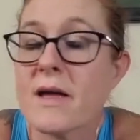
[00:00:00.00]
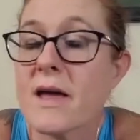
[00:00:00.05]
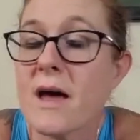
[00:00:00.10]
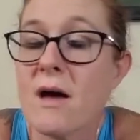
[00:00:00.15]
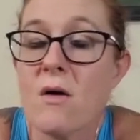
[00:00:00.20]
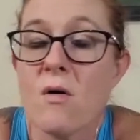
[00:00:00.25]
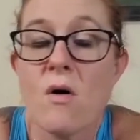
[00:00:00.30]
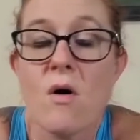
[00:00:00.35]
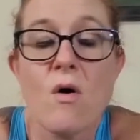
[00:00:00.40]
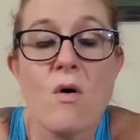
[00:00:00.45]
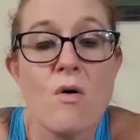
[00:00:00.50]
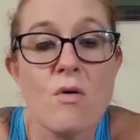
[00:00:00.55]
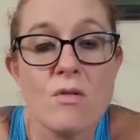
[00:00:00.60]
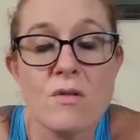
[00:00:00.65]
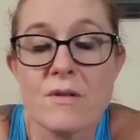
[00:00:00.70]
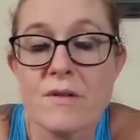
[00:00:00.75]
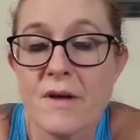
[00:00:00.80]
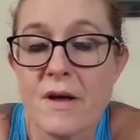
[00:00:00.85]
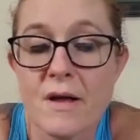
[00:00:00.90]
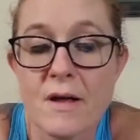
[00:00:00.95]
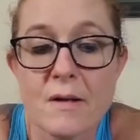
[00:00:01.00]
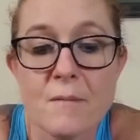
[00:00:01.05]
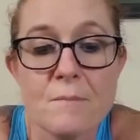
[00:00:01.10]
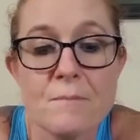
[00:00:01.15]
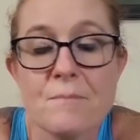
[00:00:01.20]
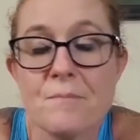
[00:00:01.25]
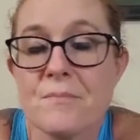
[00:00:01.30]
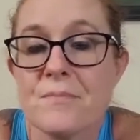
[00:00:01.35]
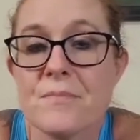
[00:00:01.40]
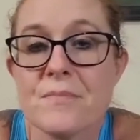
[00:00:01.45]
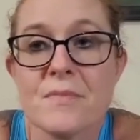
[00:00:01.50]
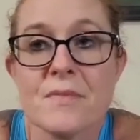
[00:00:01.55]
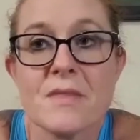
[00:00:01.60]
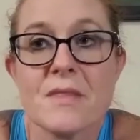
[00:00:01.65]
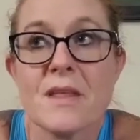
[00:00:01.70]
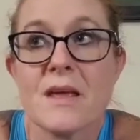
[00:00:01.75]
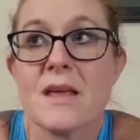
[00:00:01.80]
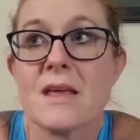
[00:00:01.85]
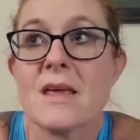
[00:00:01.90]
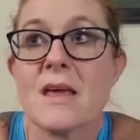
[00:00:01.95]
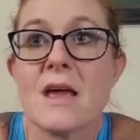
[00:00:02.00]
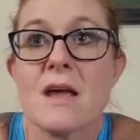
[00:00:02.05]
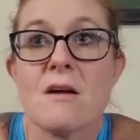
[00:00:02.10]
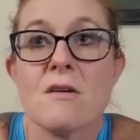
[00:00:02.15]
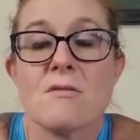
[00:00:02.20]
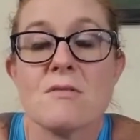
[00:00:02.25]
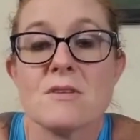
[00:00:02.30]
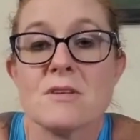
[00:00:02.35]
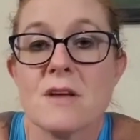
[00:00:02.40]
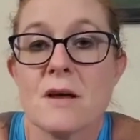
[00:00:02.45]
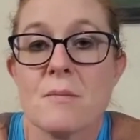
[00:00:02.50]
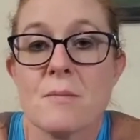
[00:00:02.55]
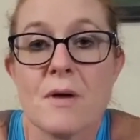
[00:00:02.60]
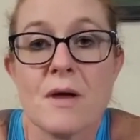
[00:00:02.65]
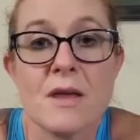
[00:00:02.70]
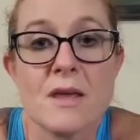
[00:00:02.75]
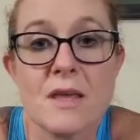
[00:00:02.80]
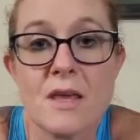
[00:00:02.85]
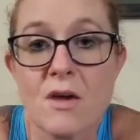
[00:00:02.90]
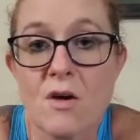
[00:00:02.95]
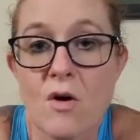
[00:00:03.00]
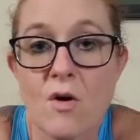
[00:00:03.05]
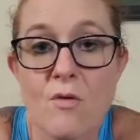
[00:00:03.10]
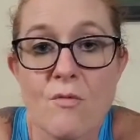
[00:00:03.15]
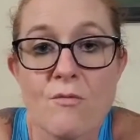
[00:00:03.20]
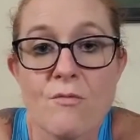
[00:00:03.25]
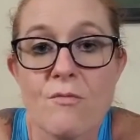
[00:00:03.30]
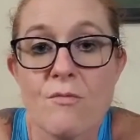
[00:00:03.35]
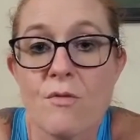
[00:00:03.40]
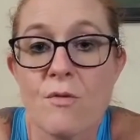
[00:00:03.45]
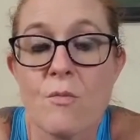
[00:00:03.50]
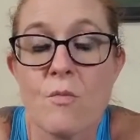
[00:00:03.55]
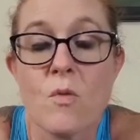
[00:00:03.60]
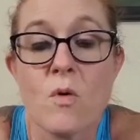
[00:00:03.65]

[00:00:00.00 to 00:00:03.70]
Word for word: out all the time. Like every time I get home from